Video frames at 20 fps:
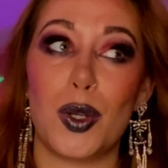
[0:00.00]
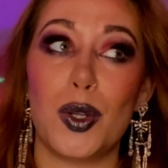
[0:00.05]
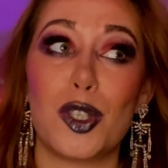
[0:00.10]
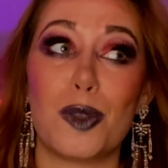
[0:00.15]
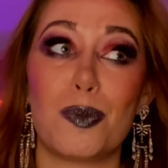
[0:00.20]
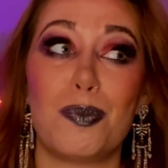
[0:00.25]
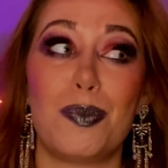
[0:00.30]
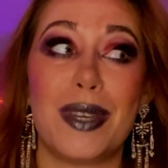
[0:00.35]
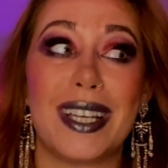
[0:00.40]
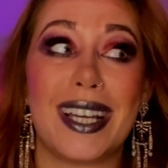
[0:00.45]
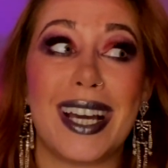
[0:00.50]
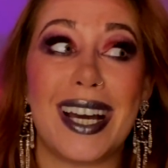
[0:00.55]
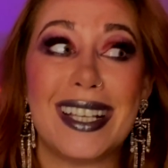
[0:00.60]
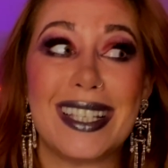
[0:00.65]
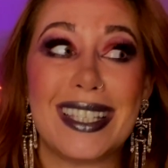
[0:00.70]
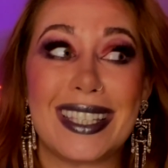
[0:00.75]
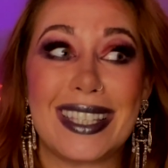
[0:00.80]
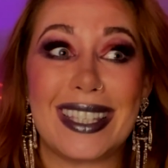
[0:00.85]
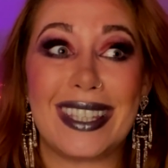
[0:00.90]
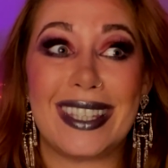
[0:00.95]

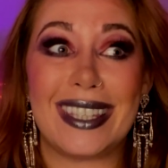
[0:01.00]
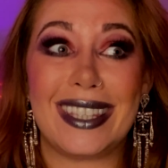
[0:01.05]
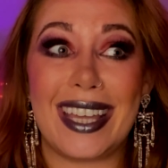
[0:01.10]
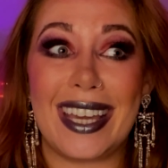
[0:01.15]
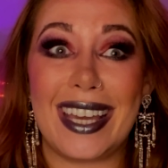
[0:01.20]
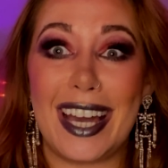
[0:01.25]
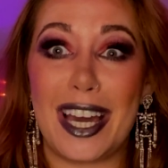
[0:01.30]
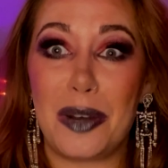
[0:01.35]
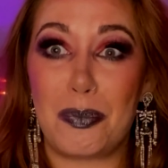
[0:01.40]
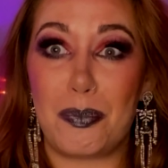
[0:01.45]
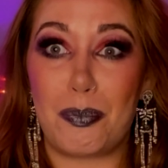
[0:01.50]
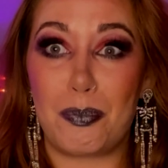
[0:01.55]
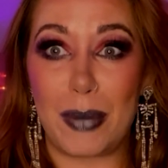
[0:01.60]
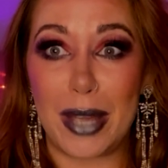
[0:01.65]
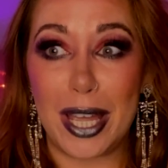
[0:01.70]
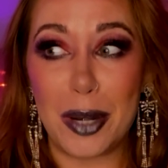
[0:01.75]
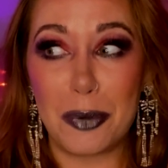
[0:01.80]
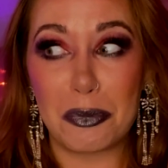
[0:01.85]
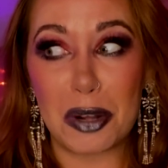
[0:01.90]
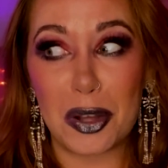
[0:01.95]
because they had
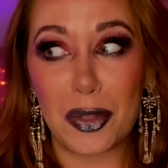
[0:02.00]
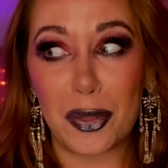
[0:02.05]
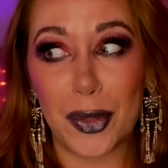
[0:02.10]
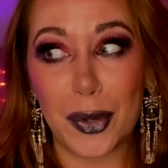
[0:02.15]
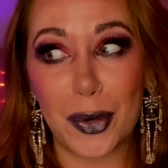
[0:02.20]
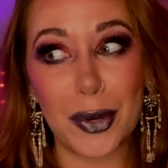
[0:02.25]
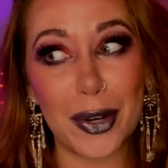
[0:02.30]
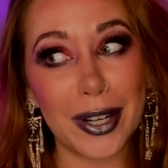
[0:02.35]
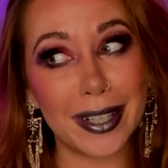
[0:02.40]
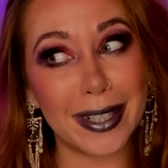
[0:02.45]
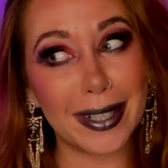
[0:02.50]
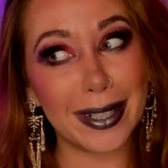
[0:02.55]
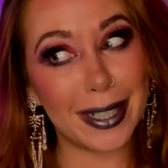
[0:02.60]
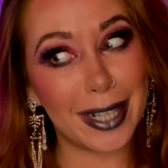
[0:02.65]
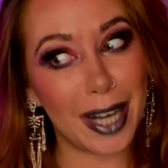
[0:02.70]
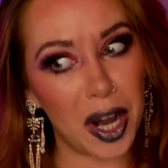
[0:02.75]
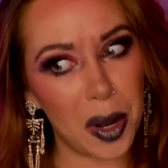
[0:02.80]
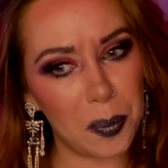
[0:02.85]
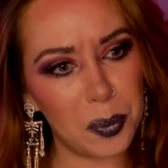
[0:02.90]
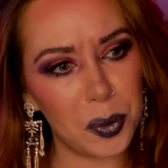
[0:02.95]
been with her a
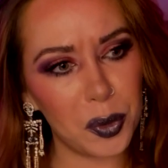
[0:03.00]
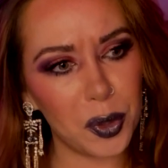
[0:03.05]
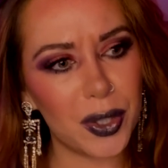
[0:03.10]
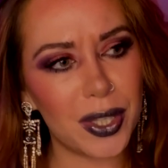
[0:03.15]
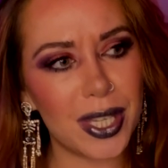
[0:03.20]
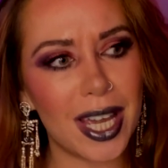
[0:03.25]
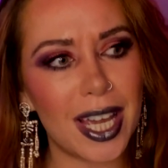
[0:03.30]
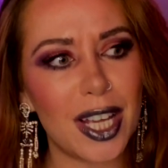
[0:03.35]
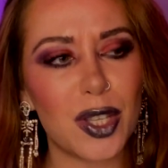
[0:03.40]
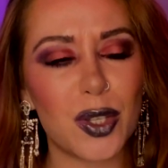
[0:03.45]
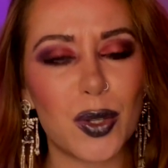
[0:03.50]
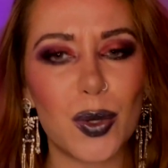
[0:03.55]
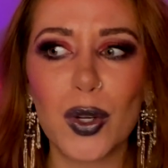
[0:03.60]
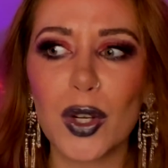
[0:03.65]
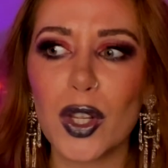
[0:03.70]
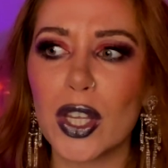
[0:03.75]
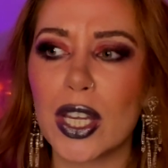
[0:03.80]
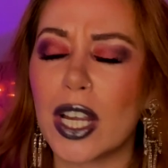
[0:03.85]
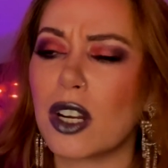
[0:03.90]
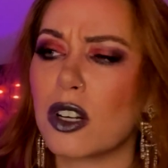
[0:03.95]
couple days
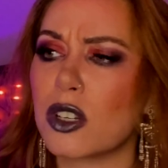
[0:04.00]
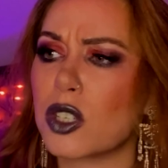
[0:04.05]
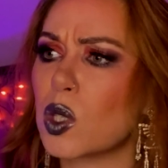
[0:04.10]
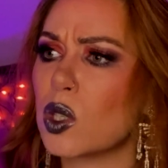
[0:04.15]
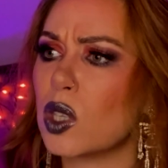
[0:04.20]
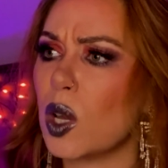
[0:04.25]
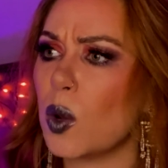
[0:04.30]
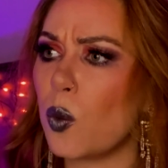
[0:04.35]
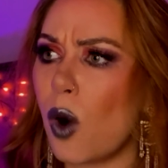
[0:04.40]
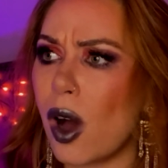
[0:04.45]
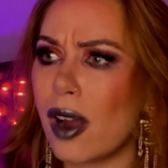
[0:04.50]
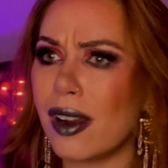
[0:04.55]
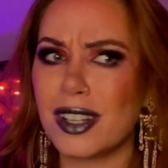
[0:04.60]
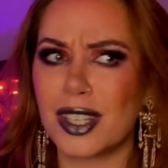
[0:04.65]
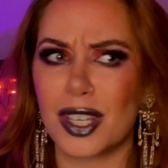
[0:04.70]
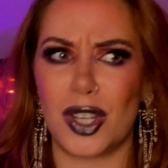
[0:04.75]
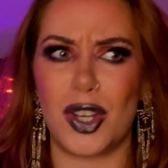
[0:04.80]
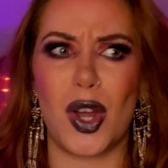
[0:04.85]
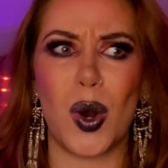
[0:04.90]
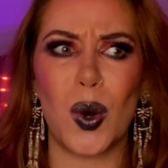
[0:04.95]
earlier. So they wanted
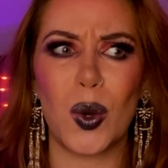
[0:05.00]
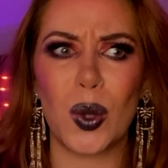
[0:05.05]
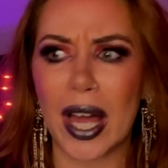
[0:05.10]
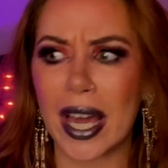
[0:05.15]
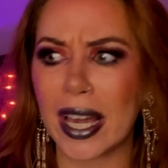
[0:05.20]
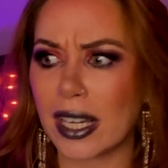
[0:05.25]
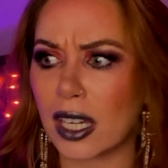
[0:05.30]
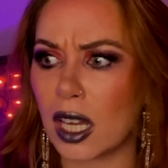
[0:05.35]
to know, like,